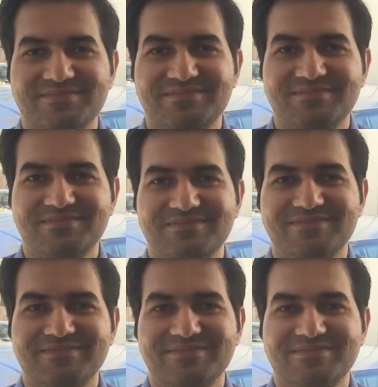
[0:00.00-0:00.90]

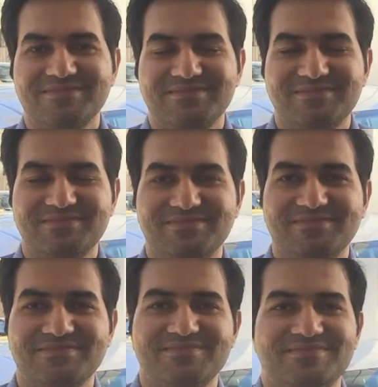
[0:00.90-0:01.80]

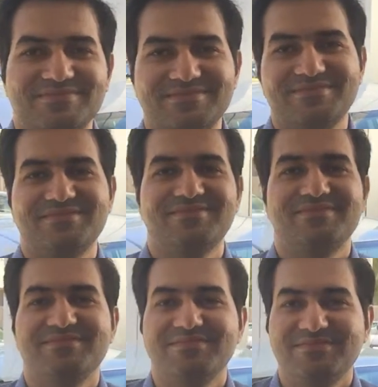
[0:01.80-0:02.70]

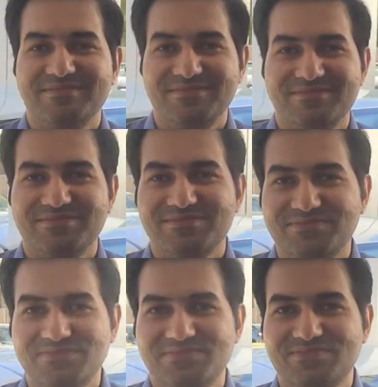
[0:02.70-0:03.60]

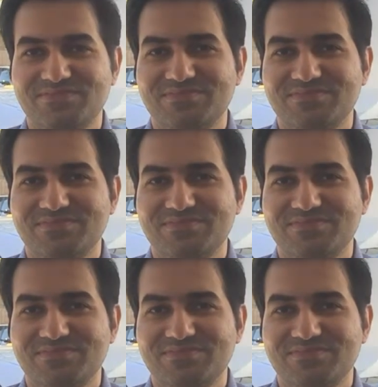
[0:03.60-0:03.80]
(silent)